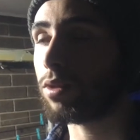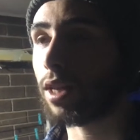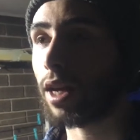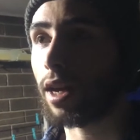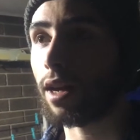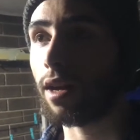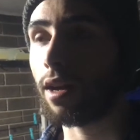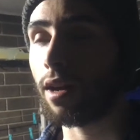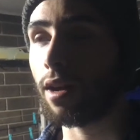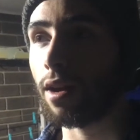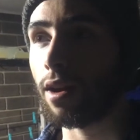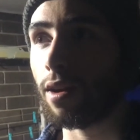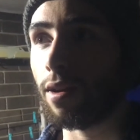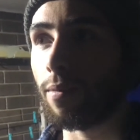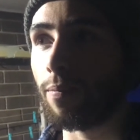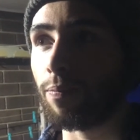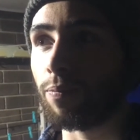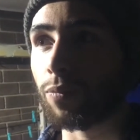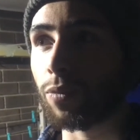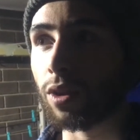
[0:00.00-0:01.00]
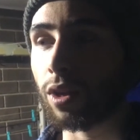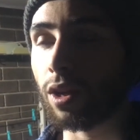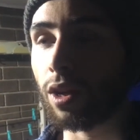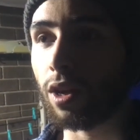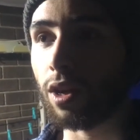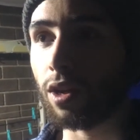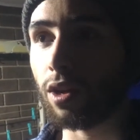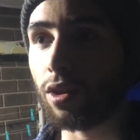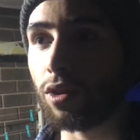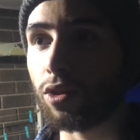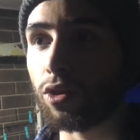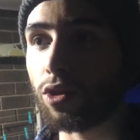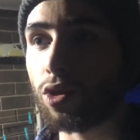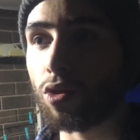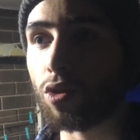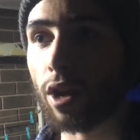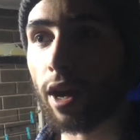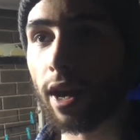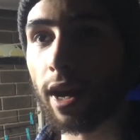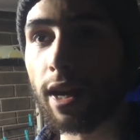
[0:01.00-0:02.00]
that to
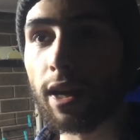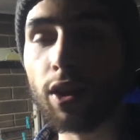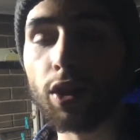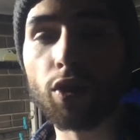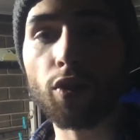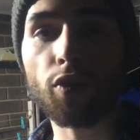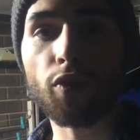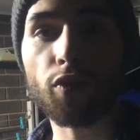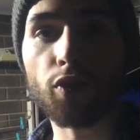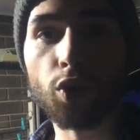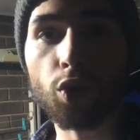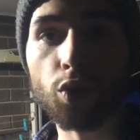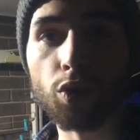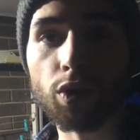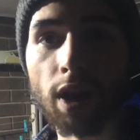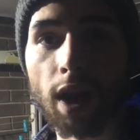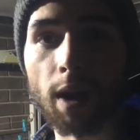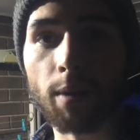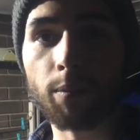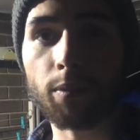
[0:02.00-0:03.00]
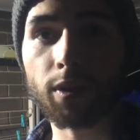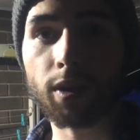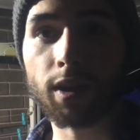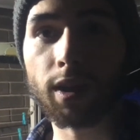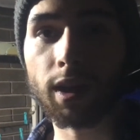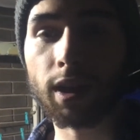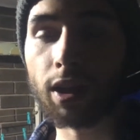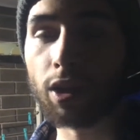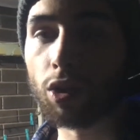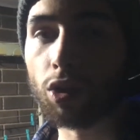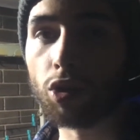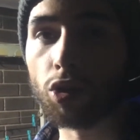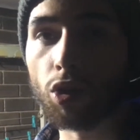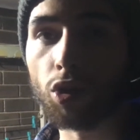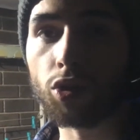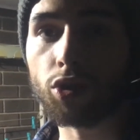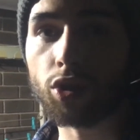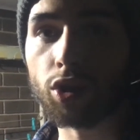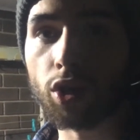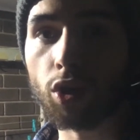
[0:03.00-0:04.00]
heat the fuel up, getting
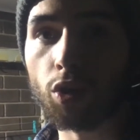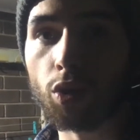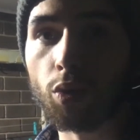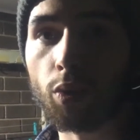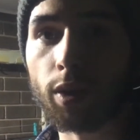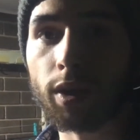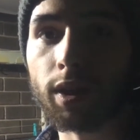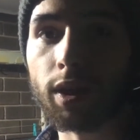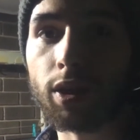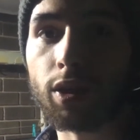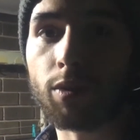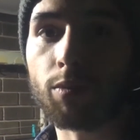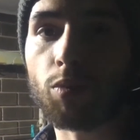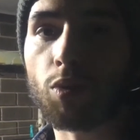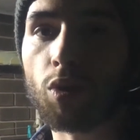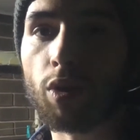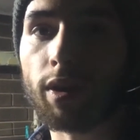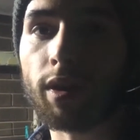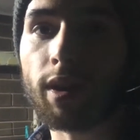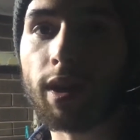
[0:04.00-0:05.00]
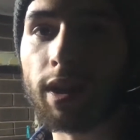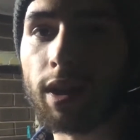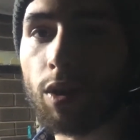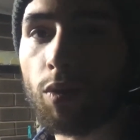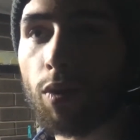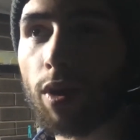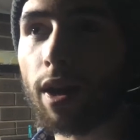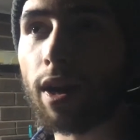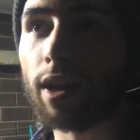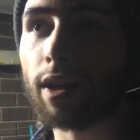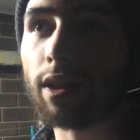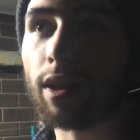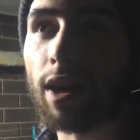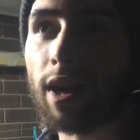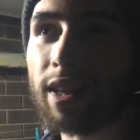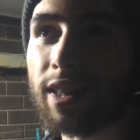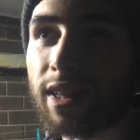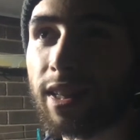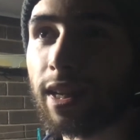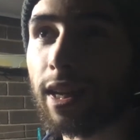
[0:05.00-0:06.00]
close to the auto ignition point, anywhere I'd
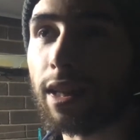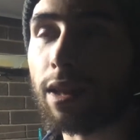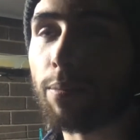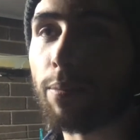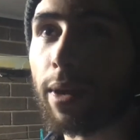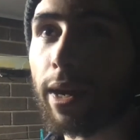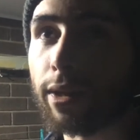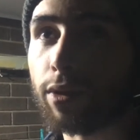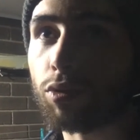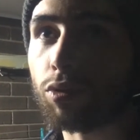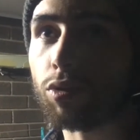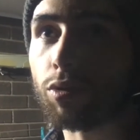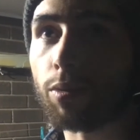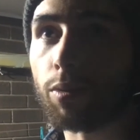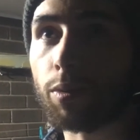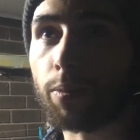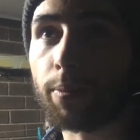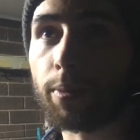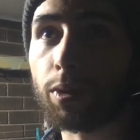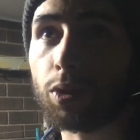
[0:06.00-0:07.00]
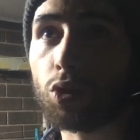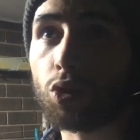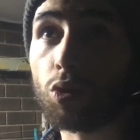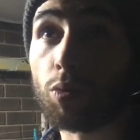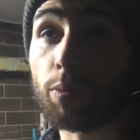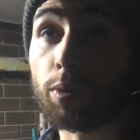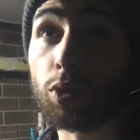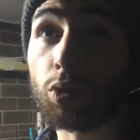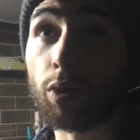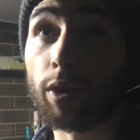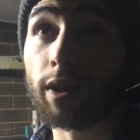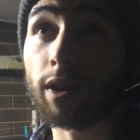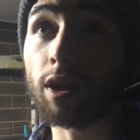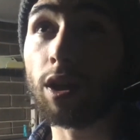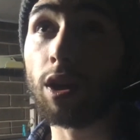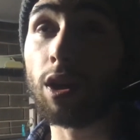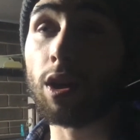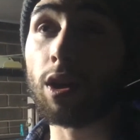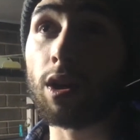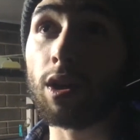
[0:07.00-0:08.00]
like to get the petrol to between
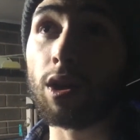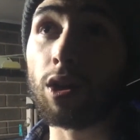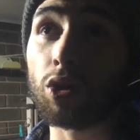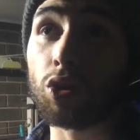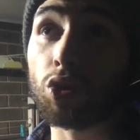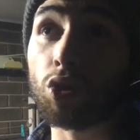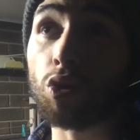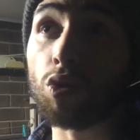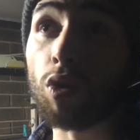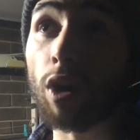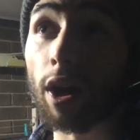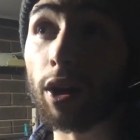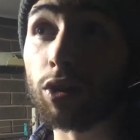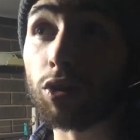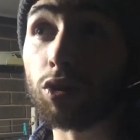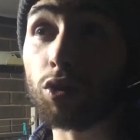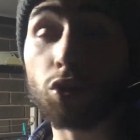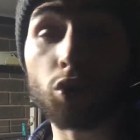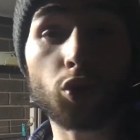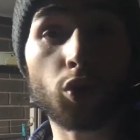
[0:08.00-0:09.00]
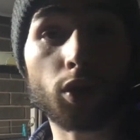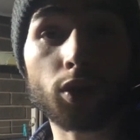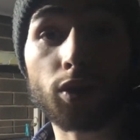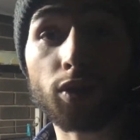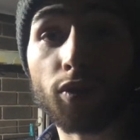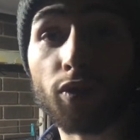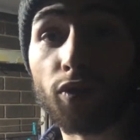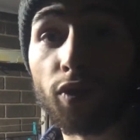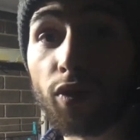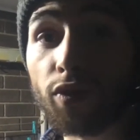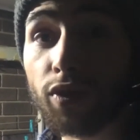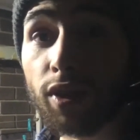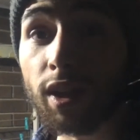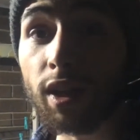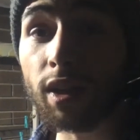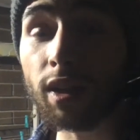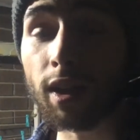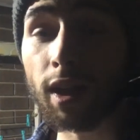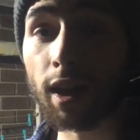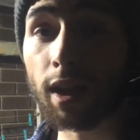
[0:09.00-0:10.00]
200 and 250
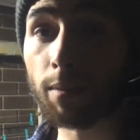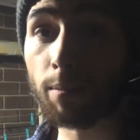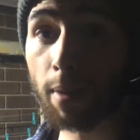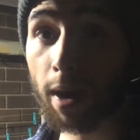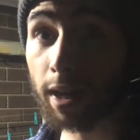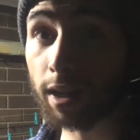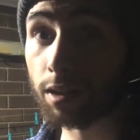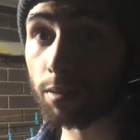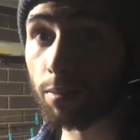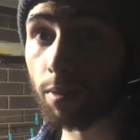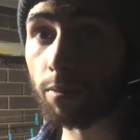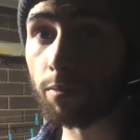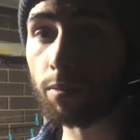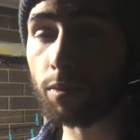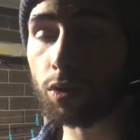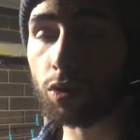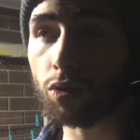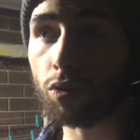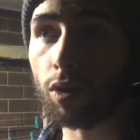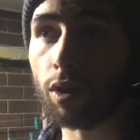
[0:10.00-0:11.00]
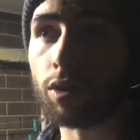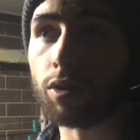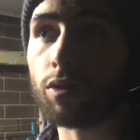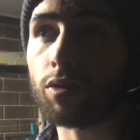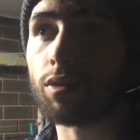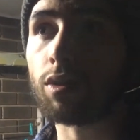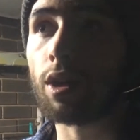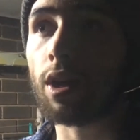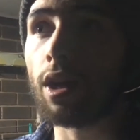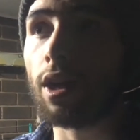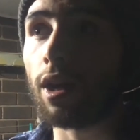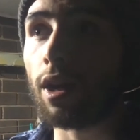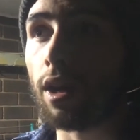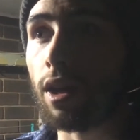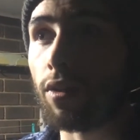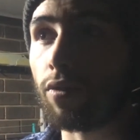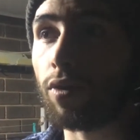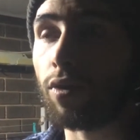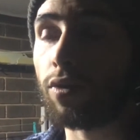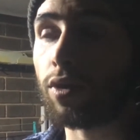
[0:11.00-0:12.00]
at maximum,
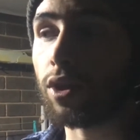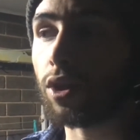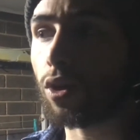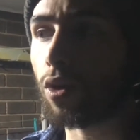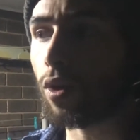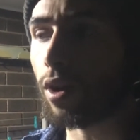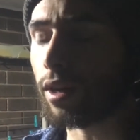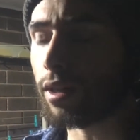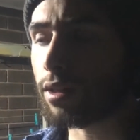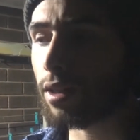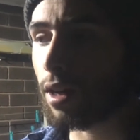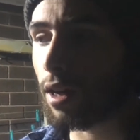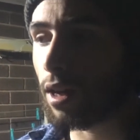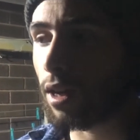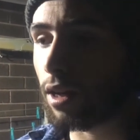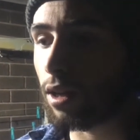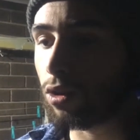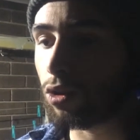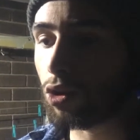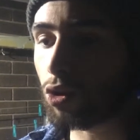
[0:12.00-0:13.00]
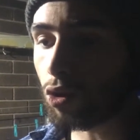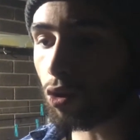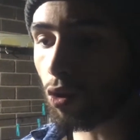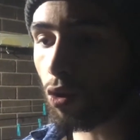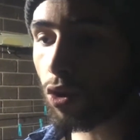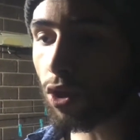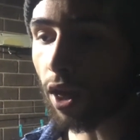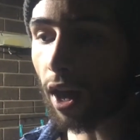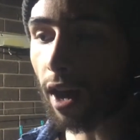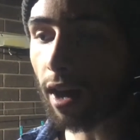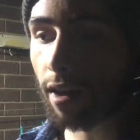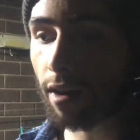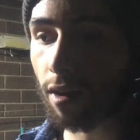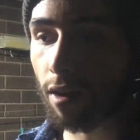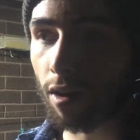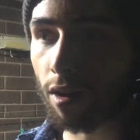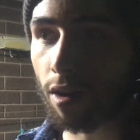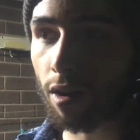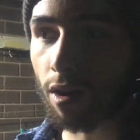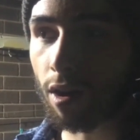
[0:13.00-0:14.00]
250 degrees. To do that,
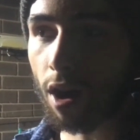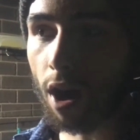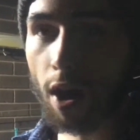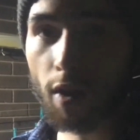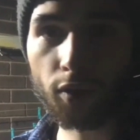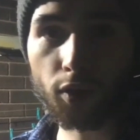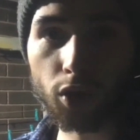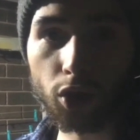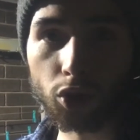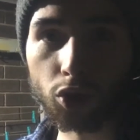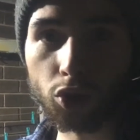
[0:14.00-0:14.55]
I've got to